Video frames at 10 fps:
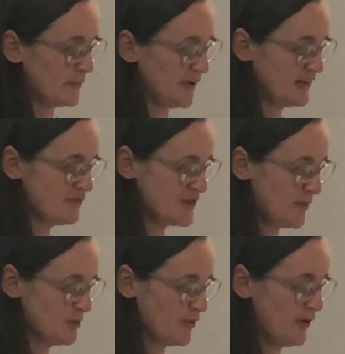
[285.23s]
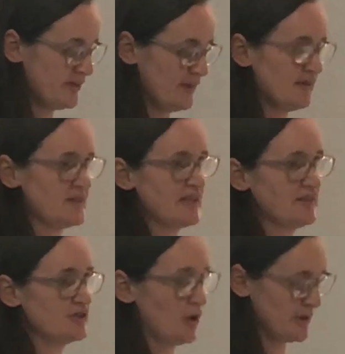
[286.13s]
But given time to process and to
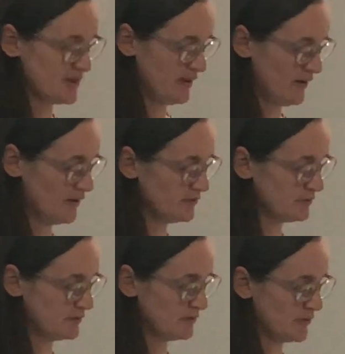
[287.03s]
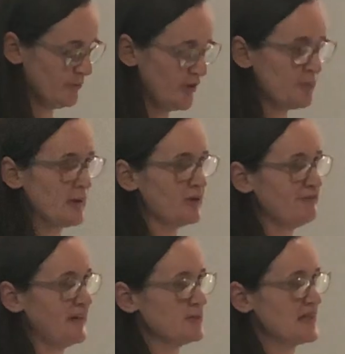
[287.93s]
get to know each other, most people
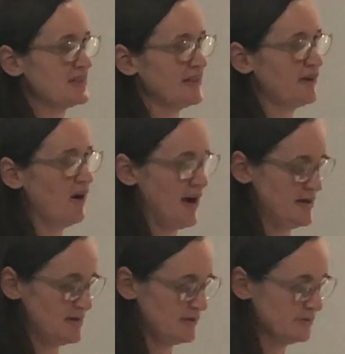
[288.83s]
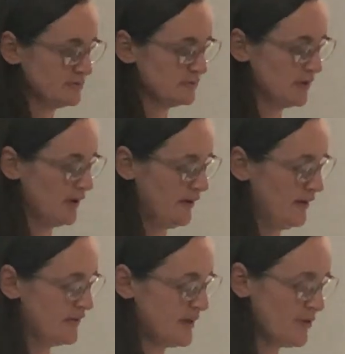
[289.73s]
are fundamentally kind.
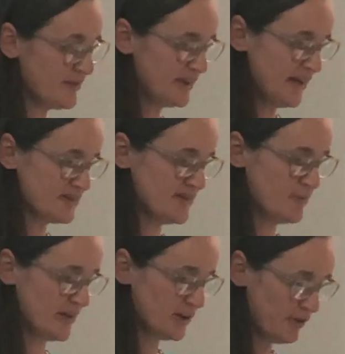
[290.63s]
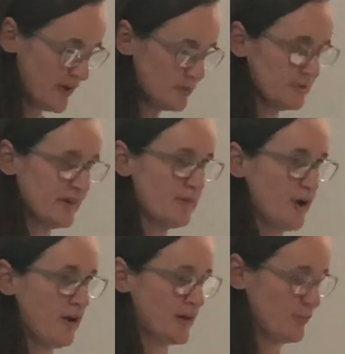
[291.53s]
Some of the connections have been incredible,
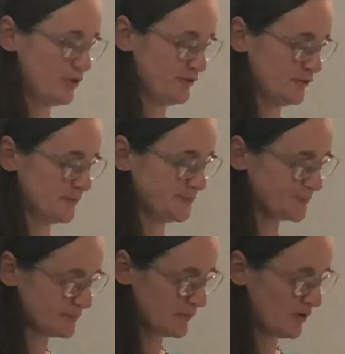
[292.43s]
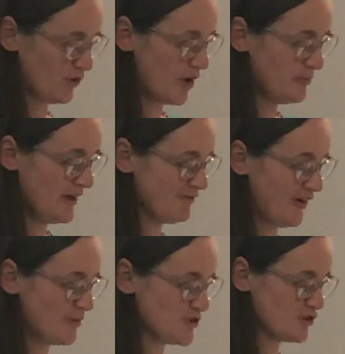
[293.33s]
inspiring, and beautiful. Grown men
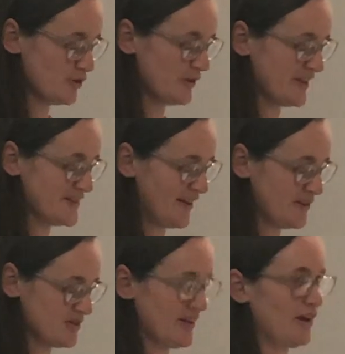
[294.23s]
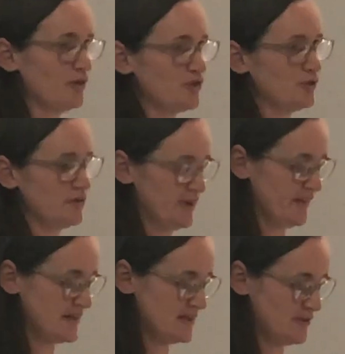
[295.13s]
find mature, intelligent adult children that
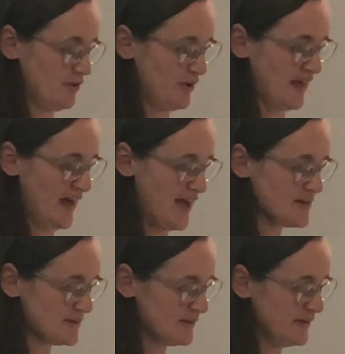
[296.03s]
they didn't know they had.